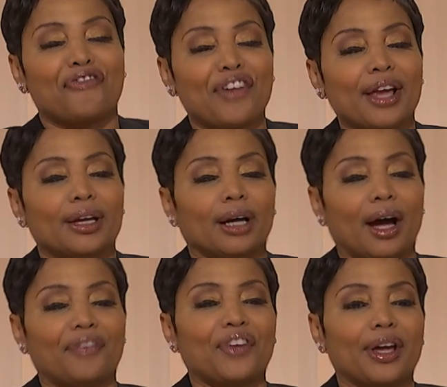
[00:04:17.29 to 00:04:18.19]
feel you,
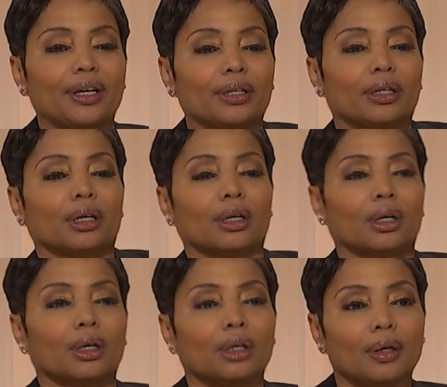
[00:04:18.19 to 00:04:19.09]
I feel you. You know,
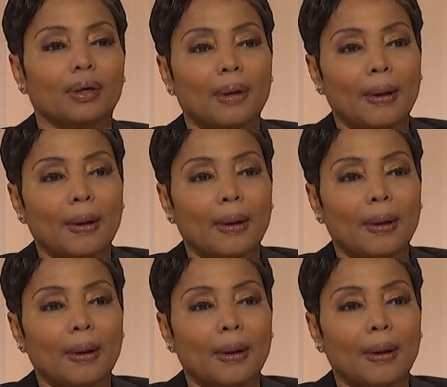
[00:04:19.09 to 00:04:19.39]
um,